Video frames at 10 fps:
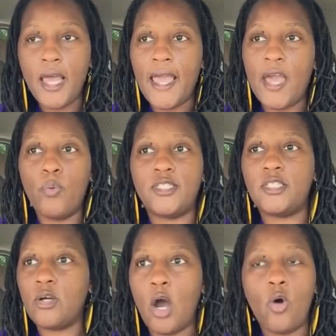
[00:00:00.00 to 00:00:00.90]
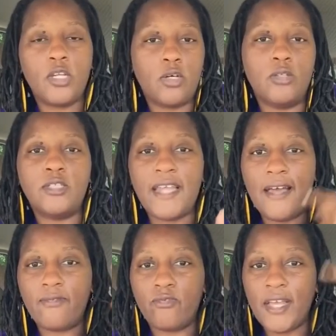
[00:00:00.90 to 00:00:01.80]
and we're still holding on to
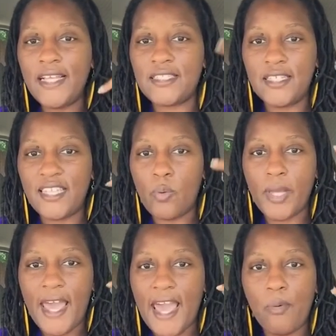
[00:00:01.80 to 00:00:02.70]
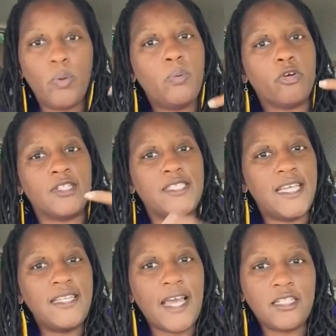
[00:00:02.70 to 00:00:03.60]
that reasoning that we had when we were a
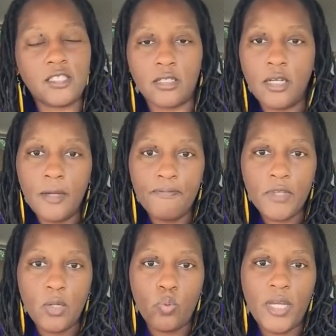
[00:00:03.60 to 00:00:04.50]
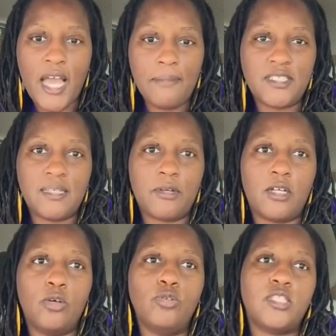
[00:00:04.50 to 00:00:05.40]
teenager. We came to some
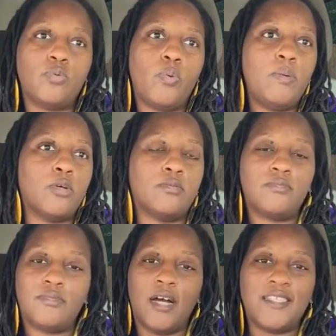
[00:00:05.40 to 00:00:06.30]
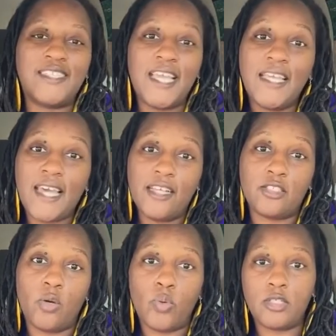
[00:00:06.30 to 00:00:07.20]
conclusions when we were a
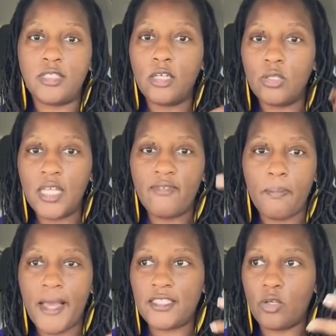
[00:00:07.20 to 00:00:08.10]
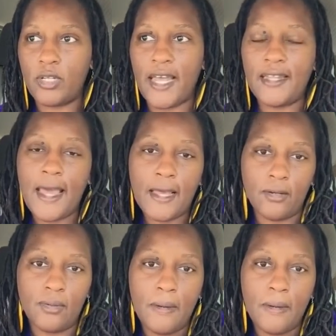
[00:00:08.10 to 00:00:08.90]
teenager, and we're still living based on that now,